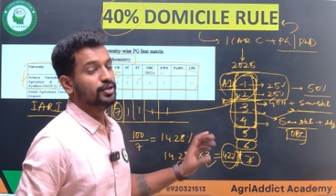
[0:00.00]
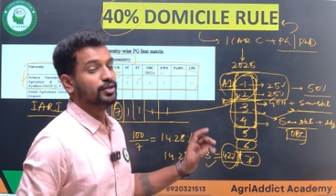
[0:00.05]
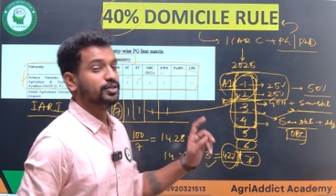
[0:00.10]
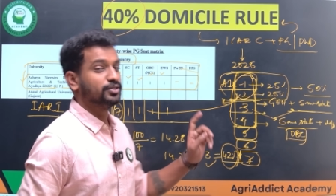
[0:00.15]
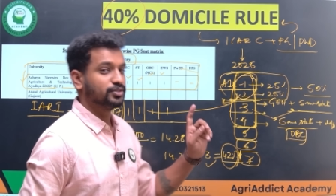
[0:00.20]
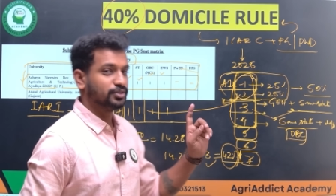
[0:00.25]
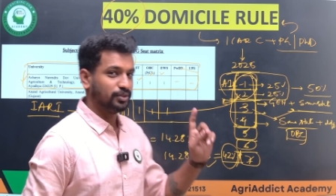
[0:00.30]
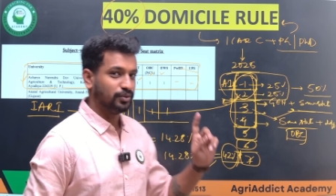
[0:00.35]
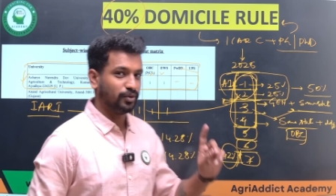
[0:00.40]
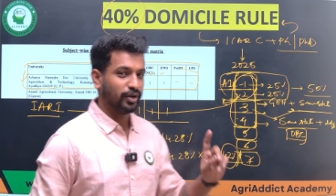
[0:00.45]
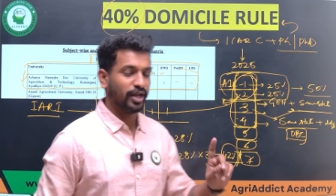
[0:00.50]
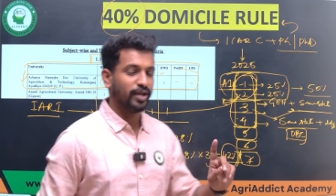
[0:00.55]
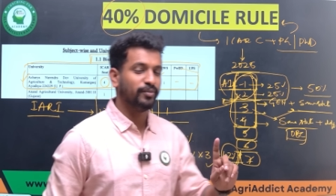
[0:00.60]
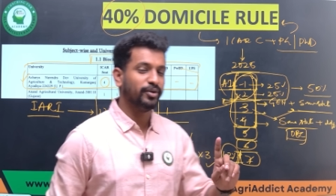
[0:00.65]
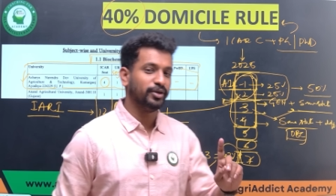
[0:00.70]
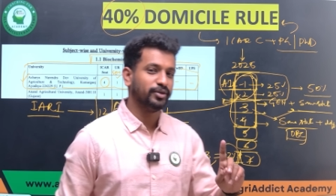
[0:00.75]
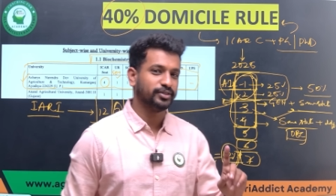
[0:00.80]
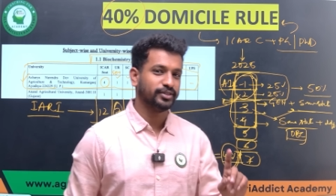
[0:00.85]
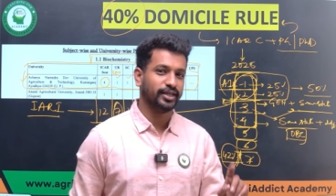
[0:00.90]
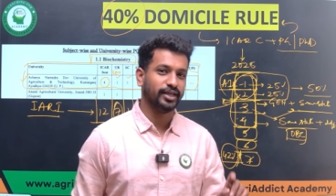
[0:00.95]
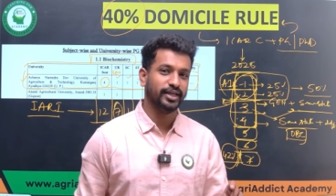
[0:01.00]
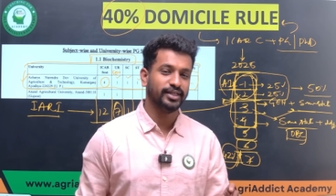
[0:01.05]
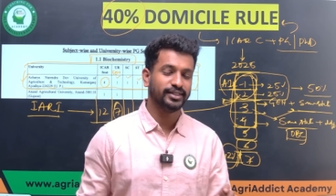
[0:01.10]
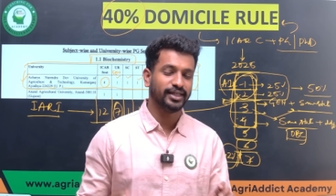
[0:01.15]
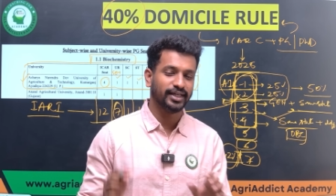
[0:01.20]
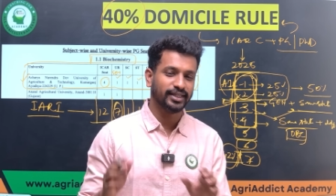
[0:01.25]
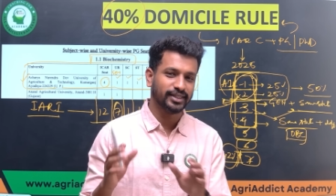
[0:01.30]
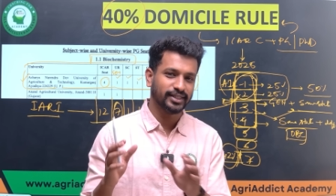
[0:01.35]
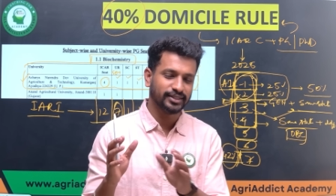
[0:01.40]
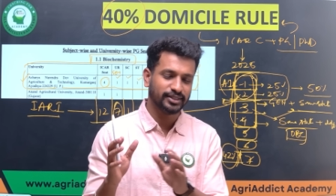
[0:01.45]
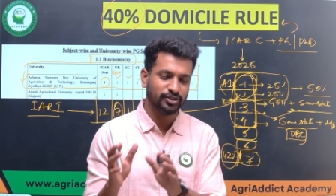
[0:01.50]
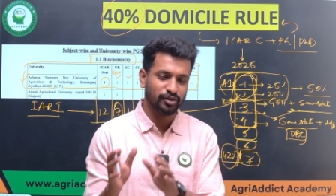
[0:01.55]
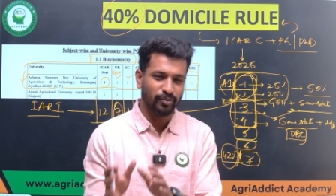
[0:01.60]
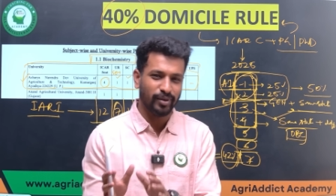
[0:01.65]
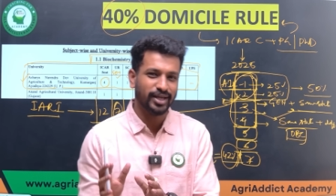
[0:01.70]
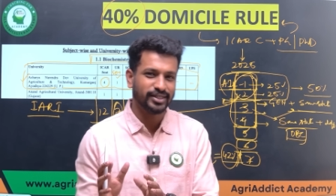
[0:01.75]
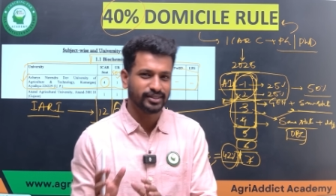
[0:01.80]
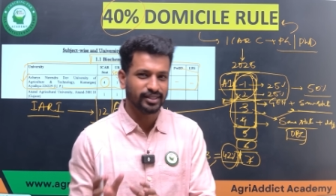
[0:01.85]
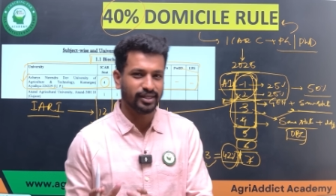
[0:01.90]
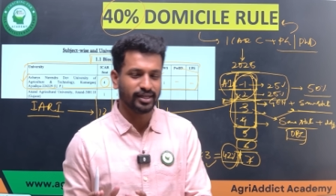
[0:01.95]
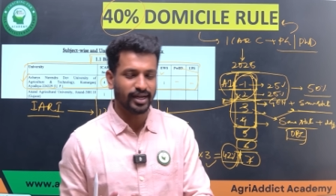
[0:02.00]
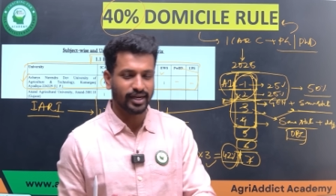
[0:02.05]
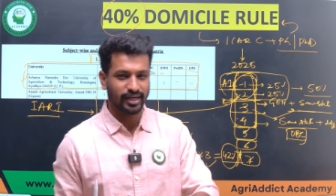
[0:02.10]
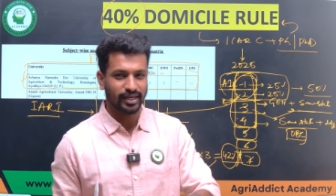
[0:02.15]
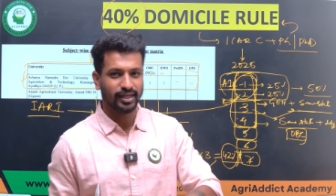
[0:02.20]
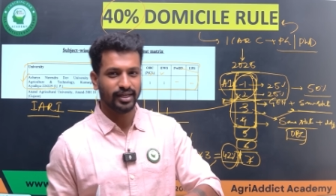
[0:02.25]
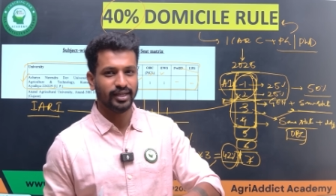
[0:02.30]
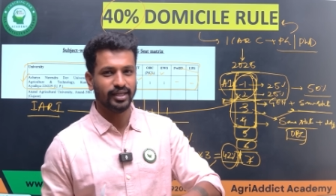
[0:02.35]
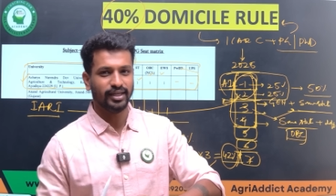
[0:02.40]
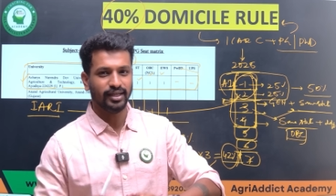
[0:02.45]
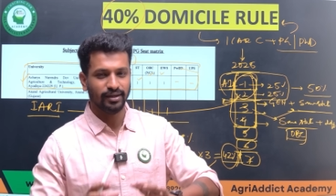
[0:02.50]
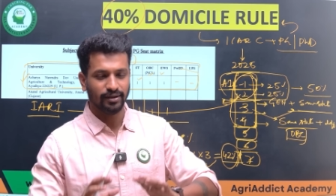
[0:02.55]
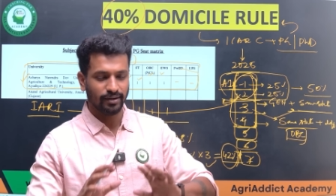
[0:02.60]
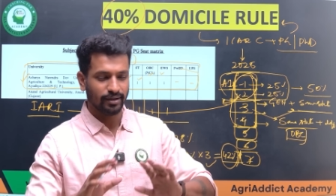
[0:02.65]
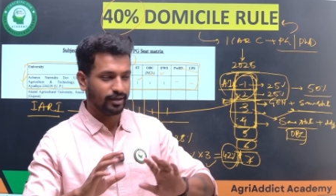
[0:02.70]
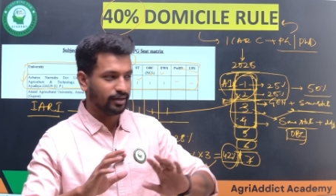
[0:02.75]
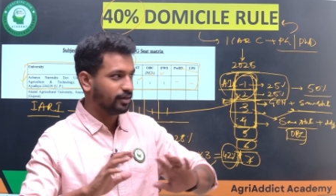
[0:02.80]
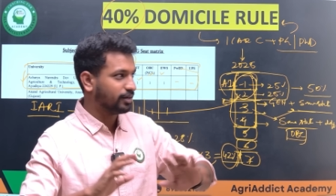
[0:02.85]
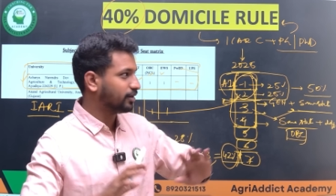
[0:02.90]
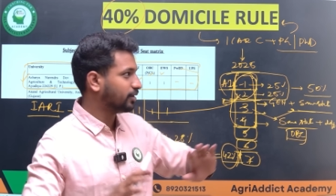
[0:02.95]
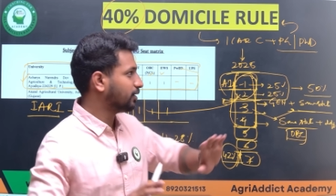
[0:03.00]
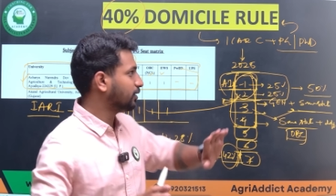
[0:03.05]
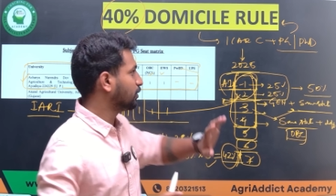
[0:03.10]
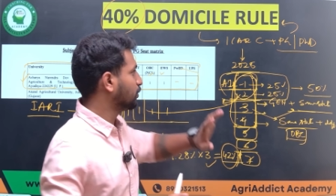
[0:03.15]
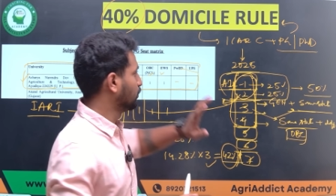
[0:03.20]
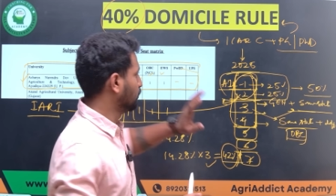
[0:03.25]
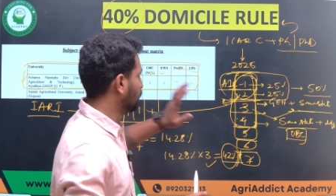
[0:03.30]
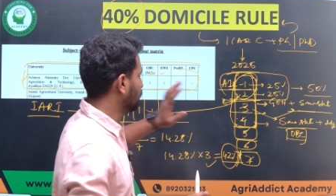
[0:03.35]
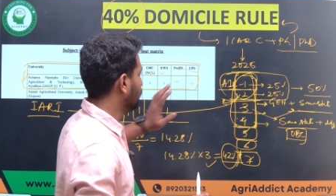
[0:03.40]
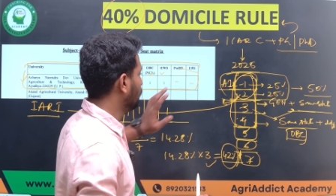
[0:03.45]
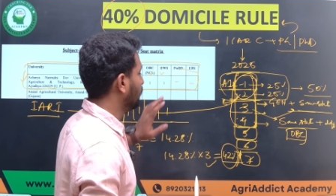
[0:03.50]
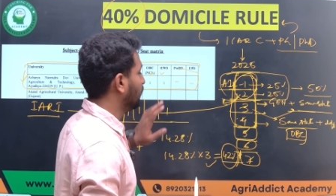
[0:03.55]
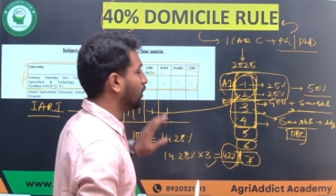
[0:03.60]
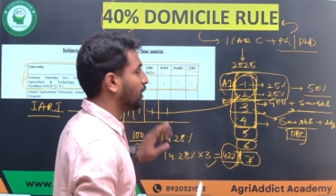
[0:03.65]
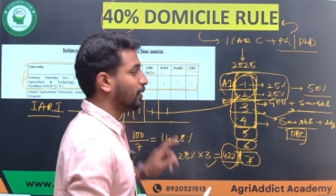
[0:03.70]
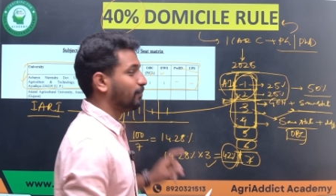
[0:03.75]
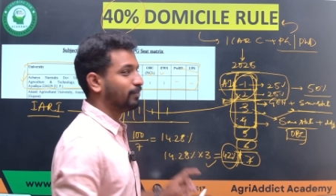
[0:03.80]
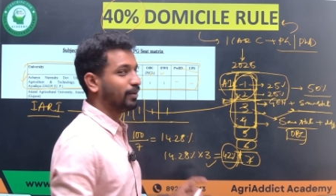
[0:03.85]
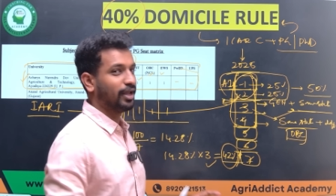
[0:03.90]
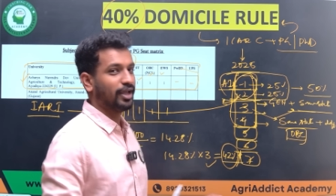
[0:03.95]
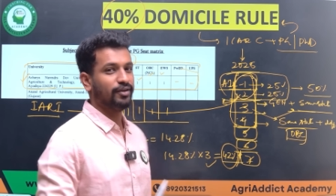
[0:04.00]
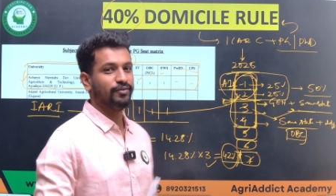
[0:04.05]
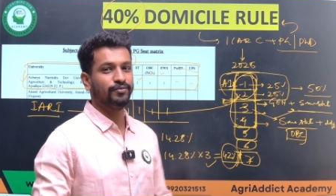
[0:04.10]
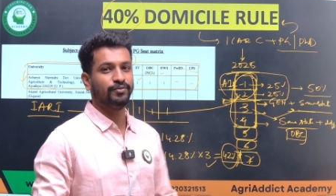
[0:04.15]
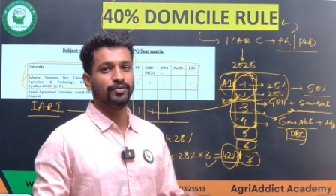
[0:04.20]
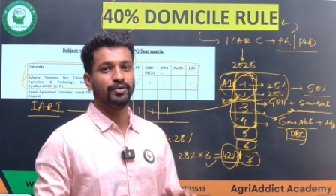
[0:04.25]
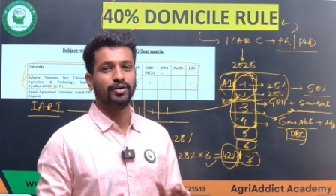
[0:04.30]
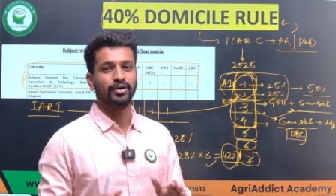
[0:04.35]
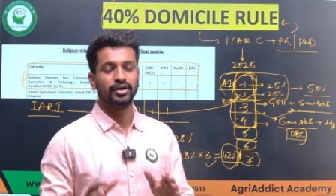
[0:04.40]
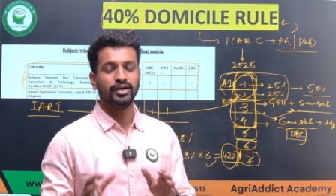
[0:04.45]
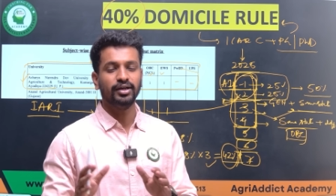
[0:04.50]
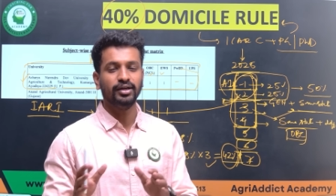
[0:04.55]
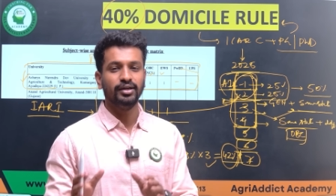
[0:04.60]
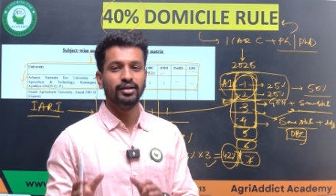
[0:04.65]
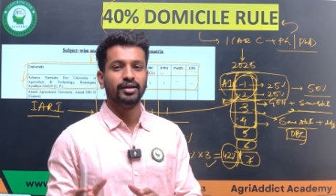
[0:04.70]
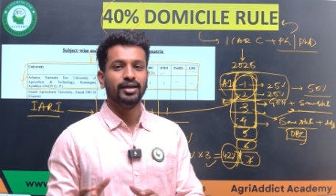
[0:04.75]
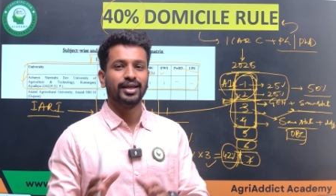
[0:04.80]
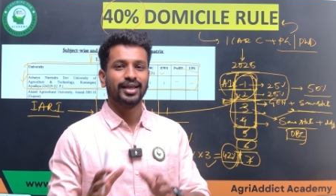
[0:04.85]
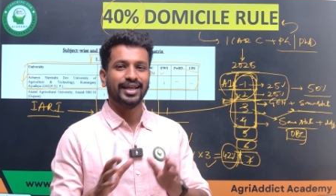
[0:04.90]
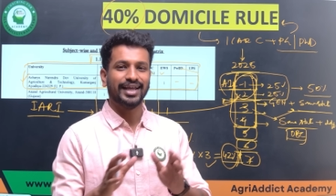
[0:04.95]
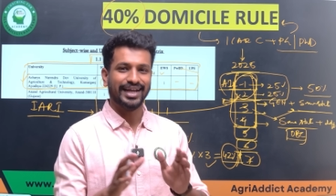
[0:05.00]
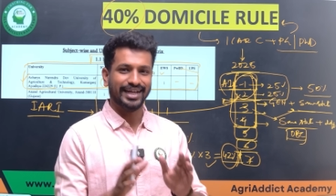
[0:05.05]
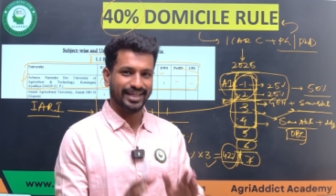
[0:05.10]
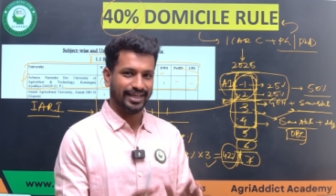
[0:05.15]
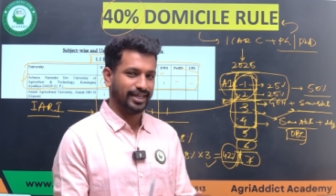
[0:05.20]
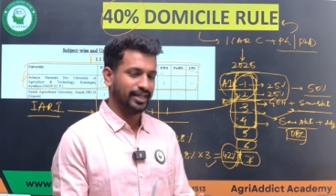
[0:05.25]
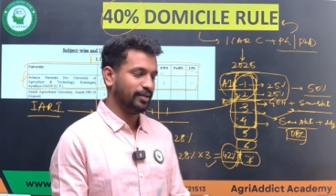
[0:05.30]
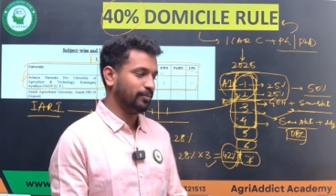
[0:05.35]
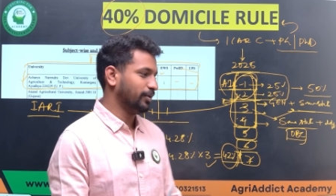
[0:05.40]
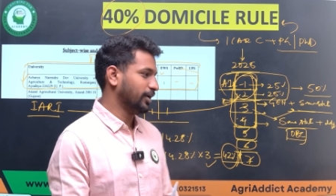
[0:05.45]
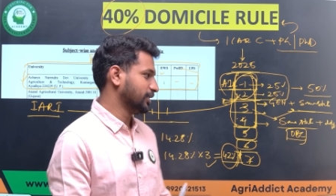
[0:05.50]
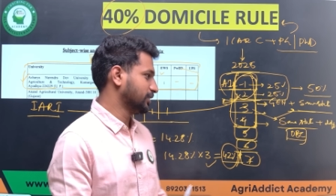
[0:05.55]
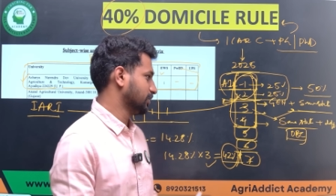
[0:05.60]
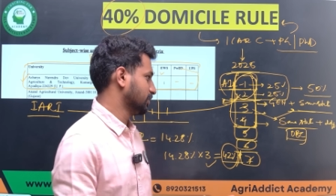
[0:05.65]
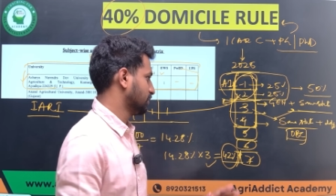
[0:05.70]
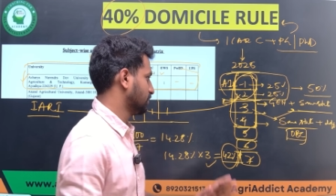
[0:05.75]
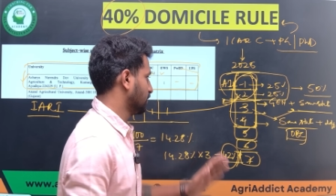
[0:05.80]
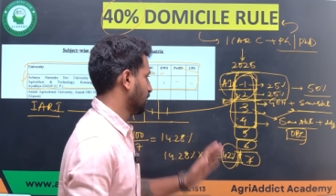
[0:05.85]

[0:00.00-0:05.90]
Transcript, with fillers: So what I mean to say is like this domicile category rule will apply on a category basis,